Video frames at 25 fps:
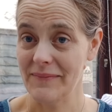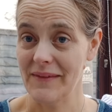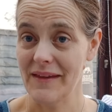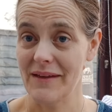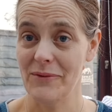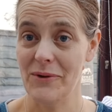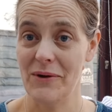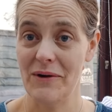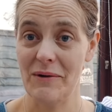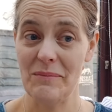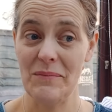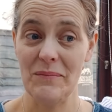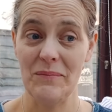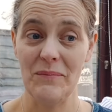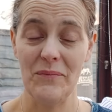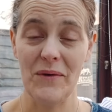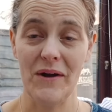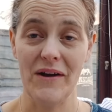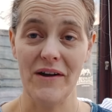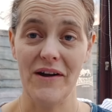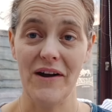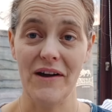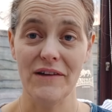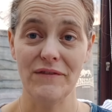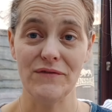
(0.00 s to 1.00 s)
where
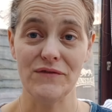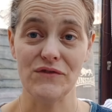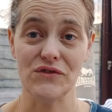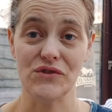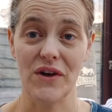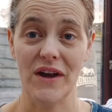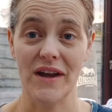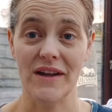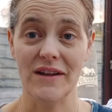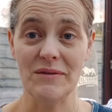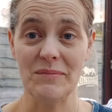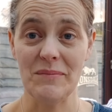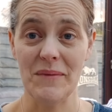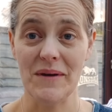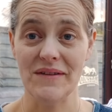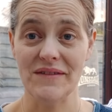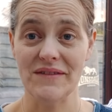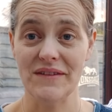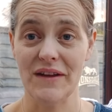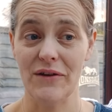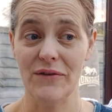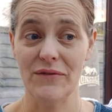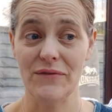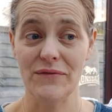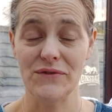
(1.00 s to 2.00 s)
I trained
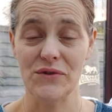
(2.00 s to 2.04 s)
myself